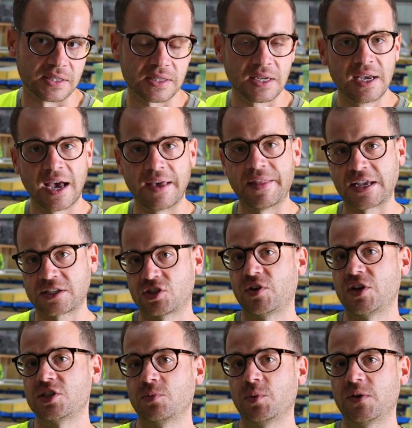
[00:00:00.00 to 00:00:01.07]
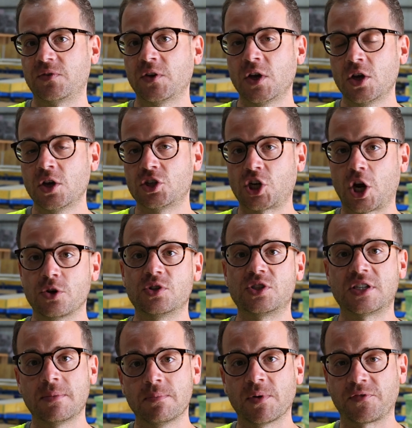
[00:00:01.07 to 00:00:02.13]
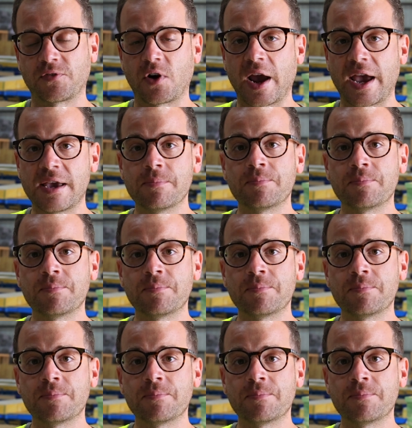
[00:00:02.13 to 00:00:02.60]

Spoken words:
And that's the reason we've chose timber frame